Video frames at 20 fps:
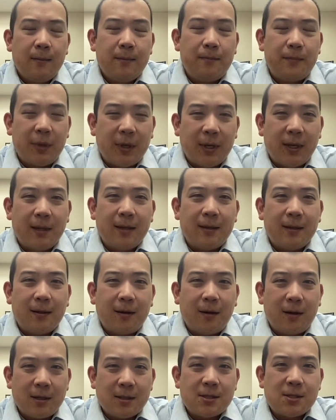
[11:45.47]
But
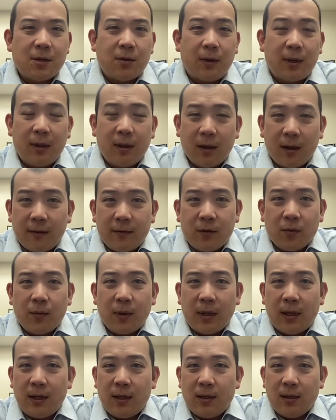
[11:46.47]
also, I love the
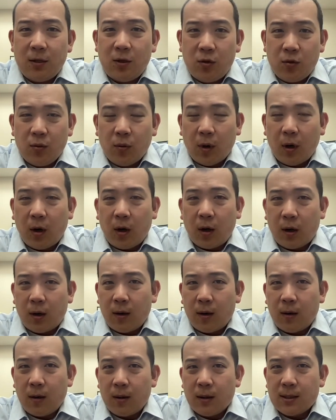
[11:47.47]
way you
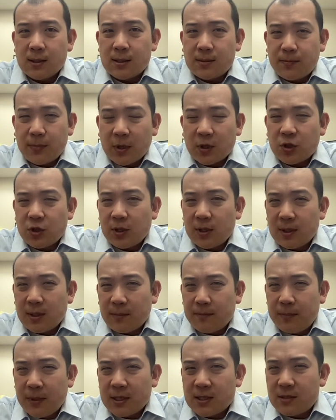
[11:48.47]
are, especially the
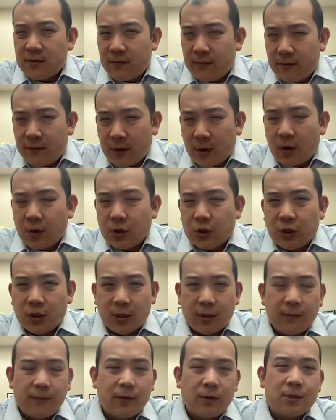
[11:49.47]
best version
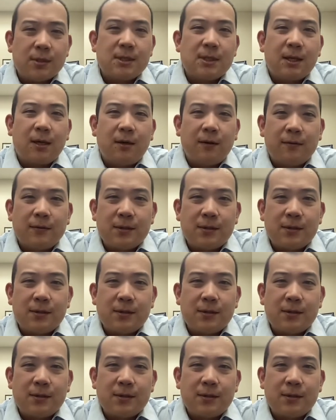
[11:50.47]
of yourself.